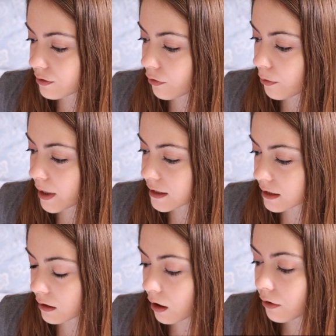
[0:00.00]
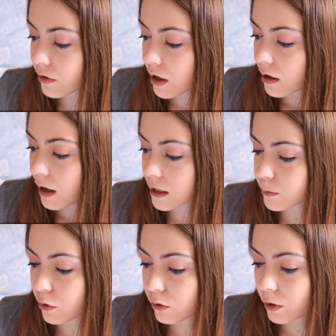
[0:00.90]
of romantic love, as
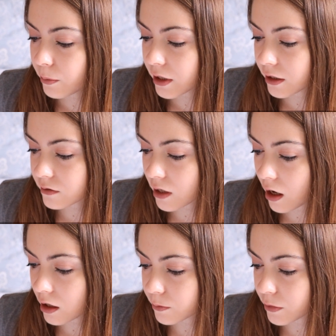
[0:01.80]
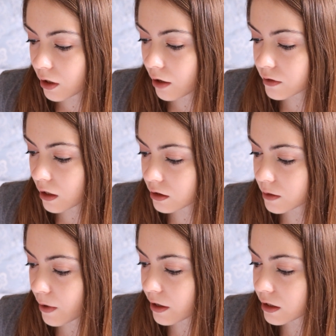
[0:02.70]
Paula believes her husband loves her
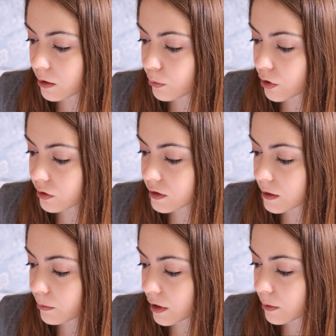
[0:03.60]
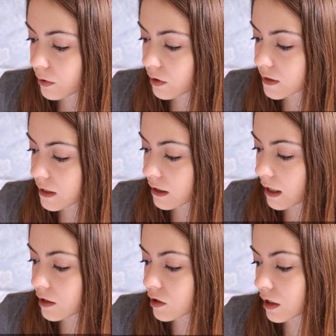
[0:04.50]
despite the abuse simply because he
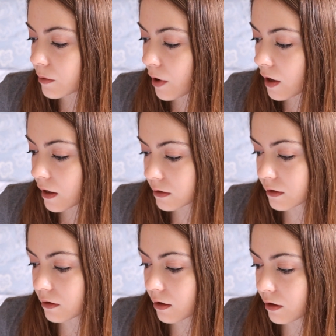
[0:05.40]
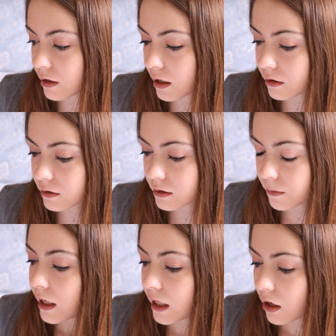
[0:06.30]
occasionally buys her things.
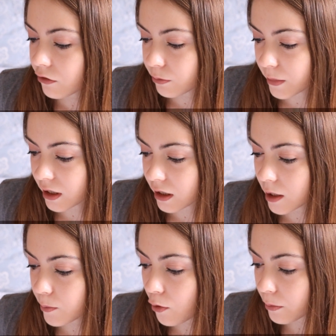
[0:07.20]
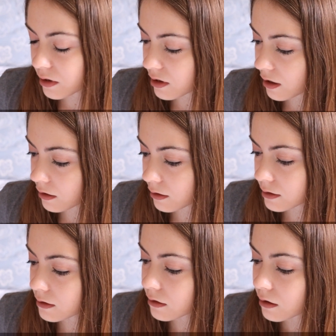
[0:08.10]
He loved me, he bought me things.